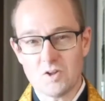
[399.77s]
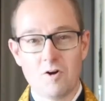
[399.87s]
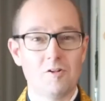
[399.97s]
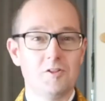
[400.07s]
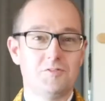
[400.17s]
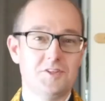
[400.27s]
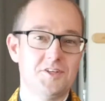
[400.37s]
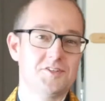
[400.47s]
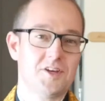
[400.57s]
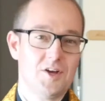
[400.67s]
all of
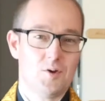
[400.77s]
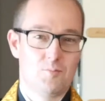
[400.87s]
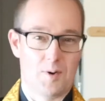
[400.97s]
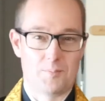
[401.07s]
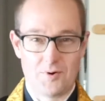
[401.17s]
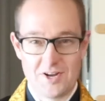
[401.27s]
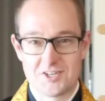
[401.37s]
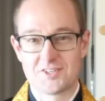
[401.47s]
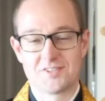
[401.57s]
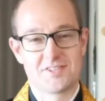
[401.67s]
these
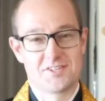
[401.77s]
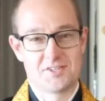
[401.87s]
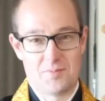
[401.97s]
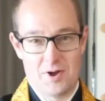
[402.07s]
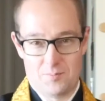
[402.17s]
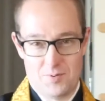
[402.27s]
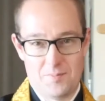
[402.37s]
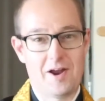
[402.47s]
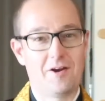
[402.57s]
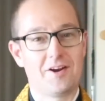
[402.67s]
preparations, sets about
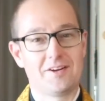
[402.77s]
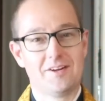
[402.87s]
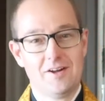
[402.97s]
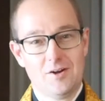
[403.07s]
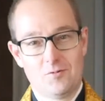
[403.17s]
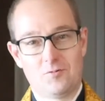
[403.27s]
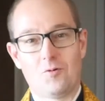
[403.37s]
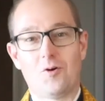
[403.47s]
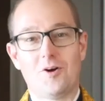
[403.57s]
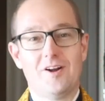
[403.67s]
preparing
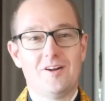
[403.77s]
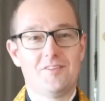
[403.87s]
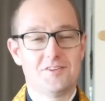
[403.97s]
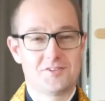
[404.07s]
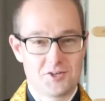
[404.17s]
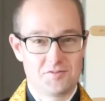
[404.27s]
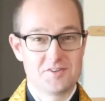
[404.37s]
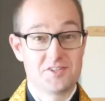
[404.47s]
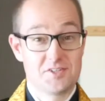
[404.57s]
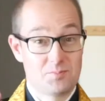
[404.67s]
for the
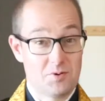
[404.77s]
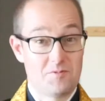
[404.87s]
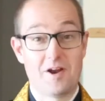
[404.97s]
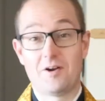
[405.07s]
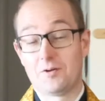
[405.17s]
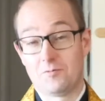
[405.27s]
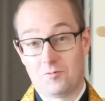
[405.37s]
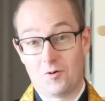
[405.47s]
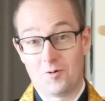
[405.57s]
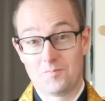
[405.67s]
services, preparing
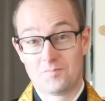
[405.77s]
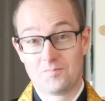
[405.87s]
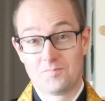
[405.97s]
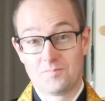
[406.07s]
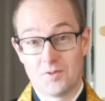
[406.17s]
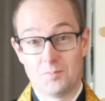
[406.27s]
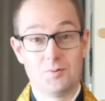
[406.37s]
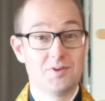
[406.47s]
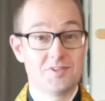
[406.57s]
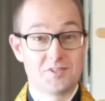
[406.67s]
for the
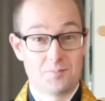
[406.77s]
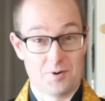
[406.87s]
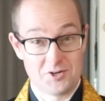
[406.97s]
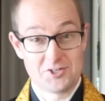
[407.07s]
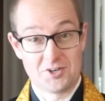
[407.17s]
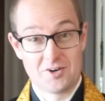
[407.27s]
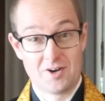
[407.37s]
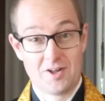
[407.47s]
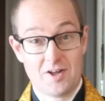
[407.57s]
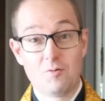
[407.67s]
Buddha's departure.
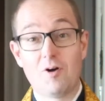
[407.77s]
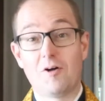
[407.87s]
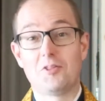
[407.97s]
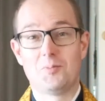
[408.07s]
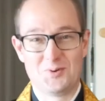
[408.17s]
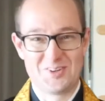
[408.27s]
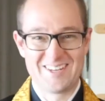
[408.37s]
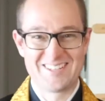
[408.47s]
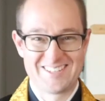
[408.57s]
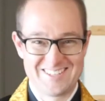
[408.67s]
While the Buddha
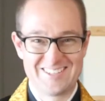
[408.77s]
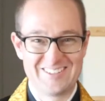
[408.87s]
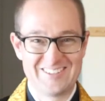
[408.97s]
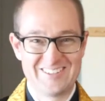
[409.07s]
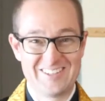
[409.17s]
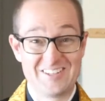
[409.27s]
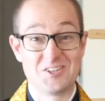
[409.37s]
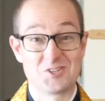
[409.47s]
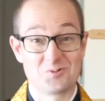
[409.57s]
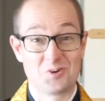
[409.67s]
is still in
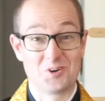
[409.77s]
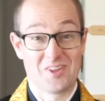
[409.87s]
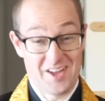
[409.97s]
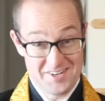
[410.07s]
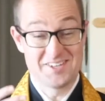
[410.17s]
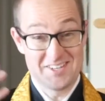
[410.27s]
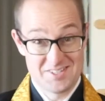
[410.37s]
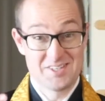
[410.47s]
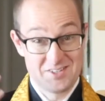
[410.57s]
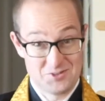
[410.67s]
this world,
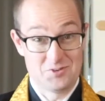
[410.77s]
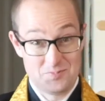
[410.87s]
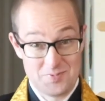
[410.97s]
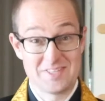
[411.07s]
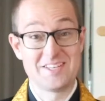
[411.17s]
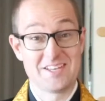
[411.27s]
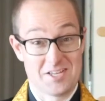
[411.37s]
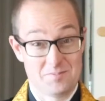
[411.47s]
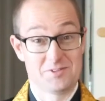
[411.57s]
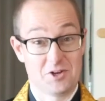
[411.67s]
Ananda's sort of busying
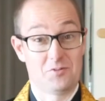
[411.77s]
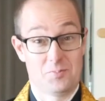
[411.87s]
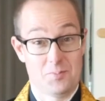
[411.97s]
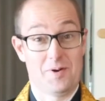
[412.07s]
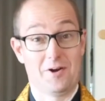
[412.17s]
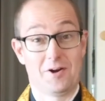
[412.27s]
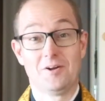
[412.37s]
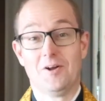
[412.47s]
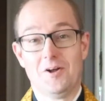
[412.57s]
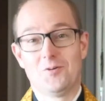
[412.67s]
himself, preparing
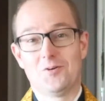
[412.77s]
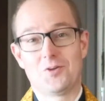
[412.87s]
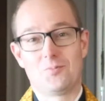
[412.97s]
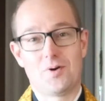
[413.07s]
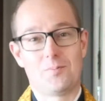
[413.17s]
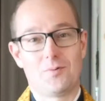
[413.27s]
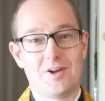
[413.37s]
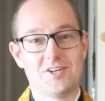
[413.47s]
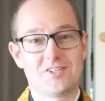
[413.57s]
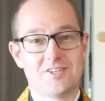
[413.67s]
with the
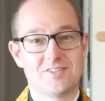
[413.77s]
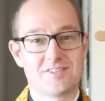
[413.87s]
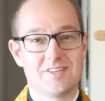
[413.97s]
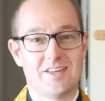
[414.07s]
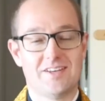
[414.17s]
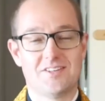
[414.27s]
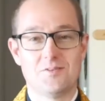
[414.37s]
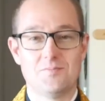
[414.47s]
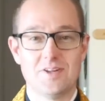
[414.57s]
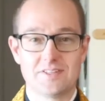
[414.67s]
preparations. And in
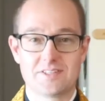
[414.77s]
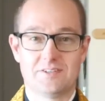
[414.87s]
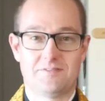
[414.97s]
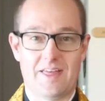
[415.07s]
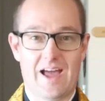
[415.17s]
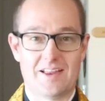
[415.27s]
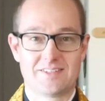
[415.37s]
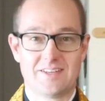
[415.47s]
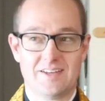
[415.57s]
the midst of that,